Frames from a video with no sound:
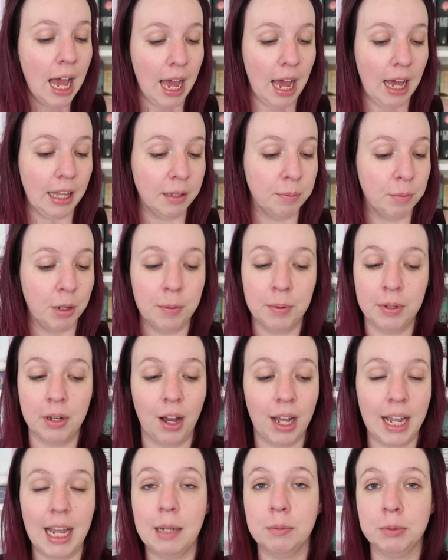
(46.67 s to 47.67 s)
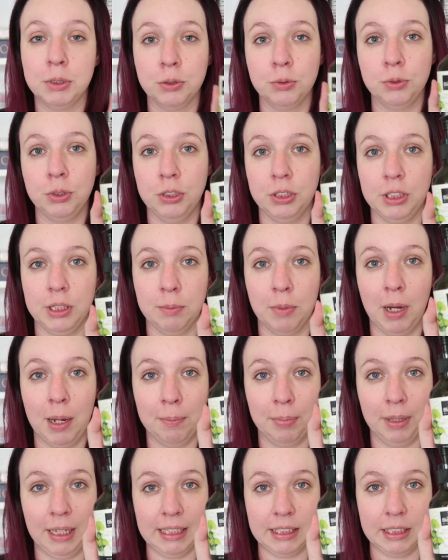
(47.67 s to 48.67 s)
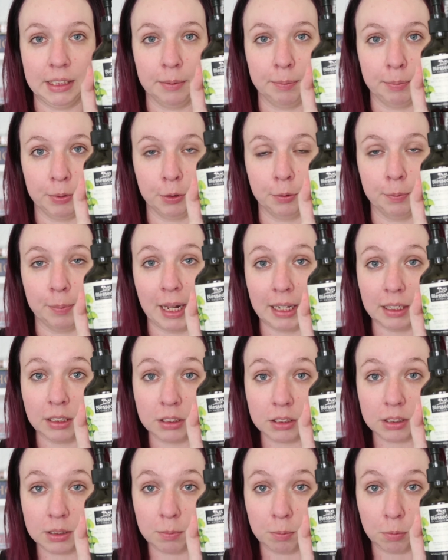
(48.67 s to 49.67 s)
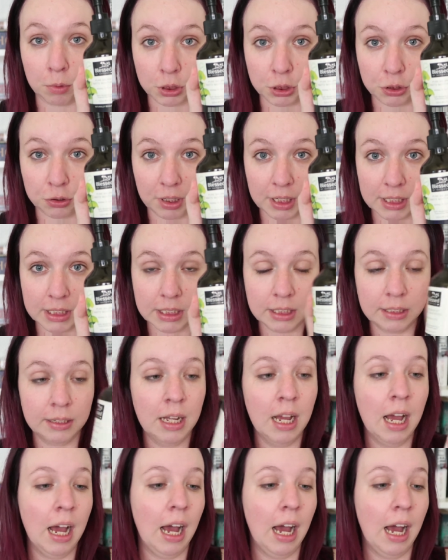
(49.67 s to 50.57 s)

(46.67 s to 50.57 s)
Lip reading: At the moment, I am still using my Blessed Pure Balance moisturizer.